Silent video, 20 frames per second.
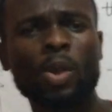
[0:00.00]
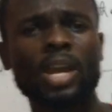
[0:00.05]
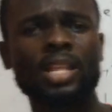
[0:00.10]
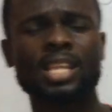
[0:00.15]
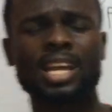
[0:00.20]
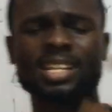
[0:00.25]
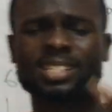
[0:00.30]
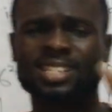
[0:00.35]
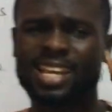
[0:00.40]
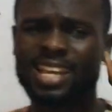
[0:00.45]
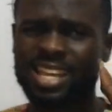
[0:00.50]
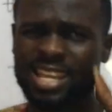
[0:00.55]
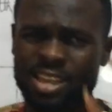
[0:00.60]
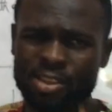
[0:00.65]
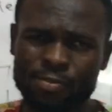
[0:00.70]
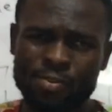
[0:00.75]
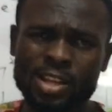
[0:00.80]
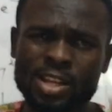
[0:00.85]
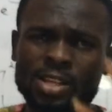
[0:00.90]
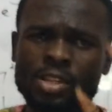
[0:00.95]
way, there's a
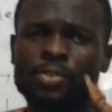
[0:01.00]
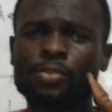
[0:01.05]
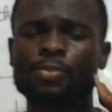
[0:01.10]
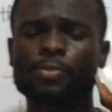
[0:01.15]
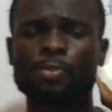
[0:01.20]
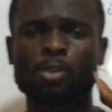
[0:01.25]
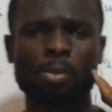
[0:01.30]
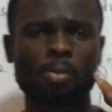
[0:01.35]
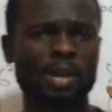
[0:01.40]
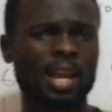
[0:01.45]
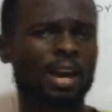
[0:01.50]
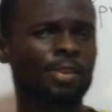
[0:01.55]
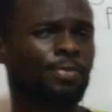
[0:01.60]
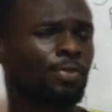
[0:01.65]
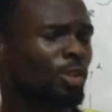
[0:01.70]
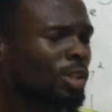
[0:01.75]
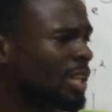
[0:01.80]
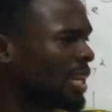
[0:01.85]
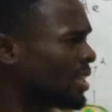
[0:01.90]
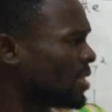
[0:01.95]
given formula
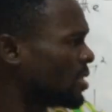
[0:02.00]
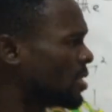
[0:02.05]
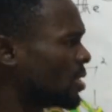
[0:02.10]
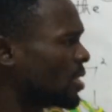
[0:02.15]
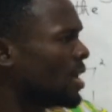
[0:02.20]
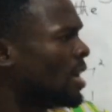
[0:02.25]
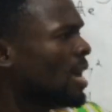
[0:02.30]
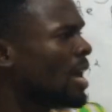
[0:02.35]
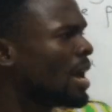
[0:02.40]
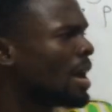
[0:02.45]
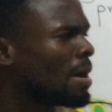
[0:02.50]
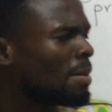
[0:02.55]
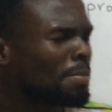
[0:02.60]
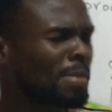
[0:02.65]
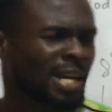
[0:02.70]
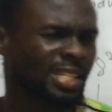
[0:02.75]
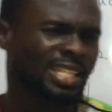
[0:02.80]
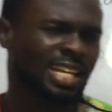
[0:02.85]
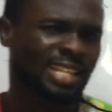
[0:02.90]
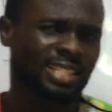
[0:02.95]
for this,
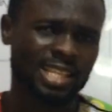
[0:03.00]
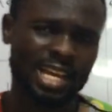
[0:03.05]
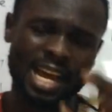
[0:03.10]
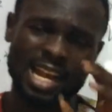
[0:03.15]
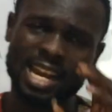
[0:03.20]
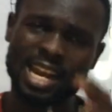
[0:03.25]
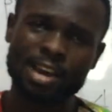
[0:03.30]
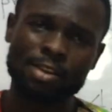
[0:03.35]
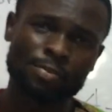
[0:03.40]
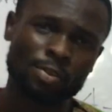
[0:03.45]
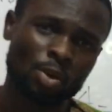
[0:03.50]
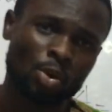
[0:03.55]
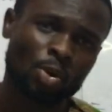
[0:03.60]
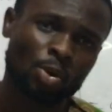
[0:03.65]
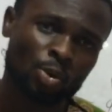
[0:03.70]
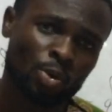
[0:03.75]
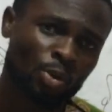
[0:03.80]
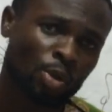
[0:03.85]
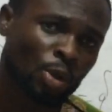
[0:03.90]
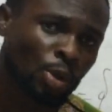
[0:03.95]
but at our
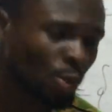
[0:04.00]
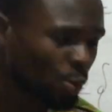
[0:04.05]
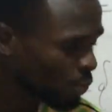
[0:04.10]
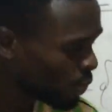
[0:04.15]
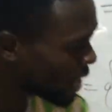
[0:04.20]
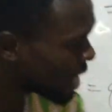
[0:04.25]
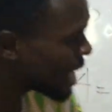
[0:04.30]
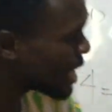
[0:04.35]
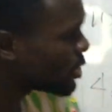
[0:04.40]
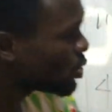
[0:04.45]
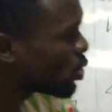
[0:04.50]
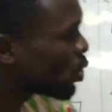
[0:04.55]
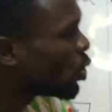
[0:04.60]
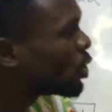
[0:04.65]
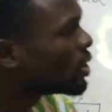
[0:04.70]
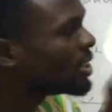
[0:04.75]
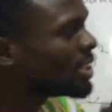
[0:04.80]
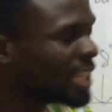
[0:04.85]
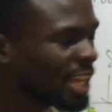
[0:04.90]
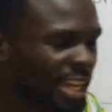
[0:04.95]
level, we can't
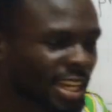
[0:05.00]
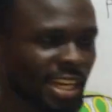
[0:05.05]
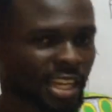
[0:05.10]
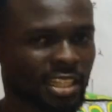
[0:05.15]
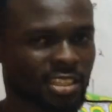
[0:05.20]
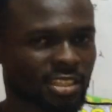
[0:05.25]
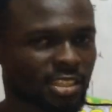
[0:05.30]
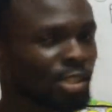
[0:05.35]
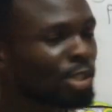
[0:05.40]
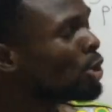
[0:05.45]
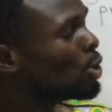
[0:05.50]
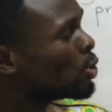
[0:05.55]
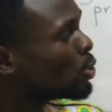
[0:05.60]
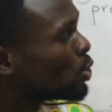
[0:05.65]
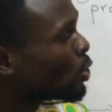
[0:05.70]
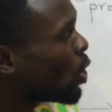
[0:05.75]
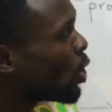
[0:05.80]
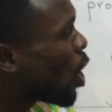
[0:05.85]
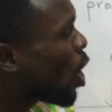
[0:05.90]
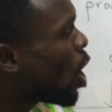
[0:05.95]
contain it.
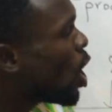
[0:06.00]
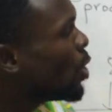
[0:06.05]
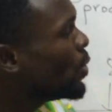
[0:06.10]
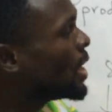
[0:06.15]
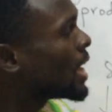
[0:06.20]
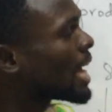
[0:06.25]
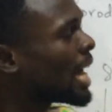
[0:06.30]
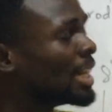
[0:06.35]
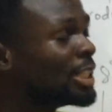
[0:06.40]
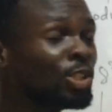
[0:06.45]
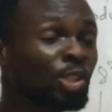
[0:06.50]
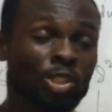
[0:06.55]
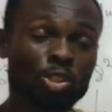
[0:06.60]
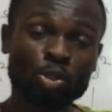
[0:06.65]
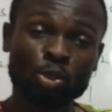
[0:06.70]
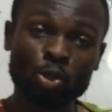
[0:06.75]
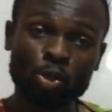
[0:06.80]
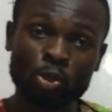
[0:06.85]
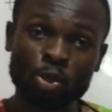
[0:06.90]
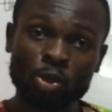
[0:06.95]
So all you can
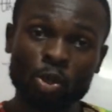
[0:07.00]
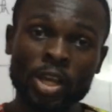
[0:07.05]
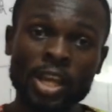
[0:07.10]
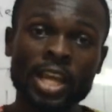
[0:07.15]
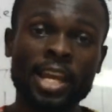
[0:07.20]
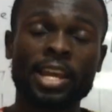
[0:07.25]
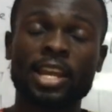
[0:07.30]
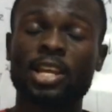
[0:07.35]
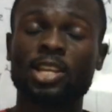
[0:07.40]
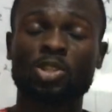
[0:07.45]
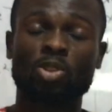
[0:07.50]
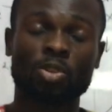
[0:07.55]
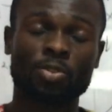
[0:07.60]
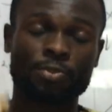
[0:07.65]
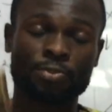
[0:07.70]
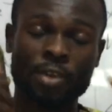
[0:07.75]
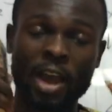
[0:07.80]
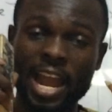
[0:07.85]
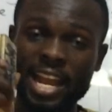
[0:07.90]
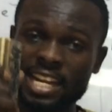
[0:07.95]
do is to
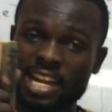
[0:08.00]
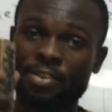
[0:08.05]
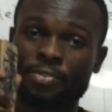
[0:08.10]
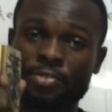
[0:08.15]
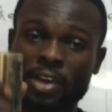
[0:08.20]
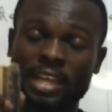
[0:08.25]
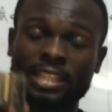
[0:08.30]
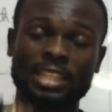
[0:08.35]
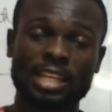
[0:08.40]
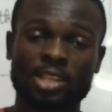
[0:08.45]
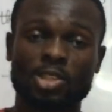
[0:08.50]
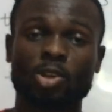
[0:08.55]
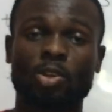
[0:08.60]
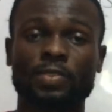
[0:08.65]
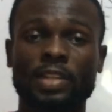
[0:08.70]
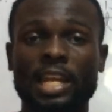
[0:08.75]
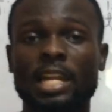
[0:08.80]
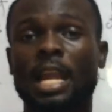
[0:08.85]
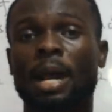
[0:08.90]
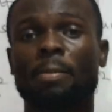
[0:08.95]
find the factors
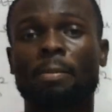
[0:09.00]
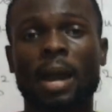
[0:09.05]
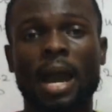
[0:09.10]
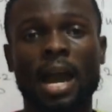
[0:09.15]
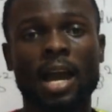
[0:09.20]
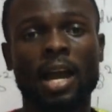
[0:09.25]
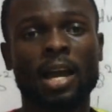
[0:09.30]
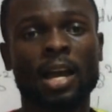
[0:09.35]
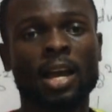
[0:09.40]
of the number,